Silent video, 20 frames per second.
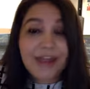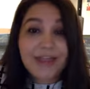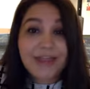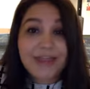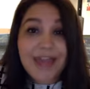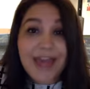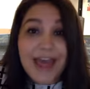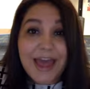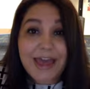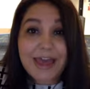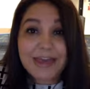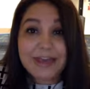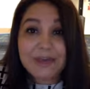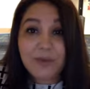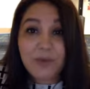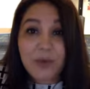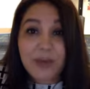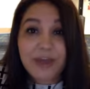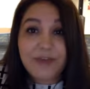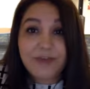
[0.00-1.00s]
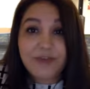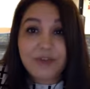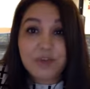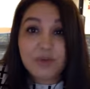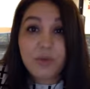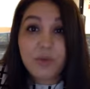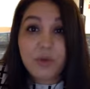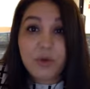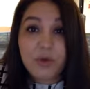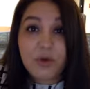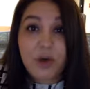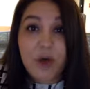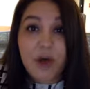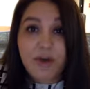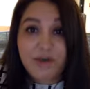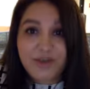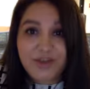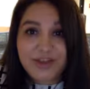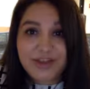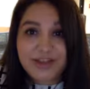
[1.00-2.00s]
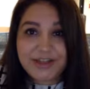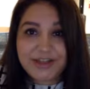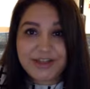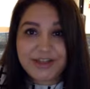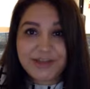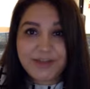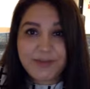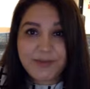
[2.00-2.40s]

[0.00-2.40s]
and that is what gives us real confidence.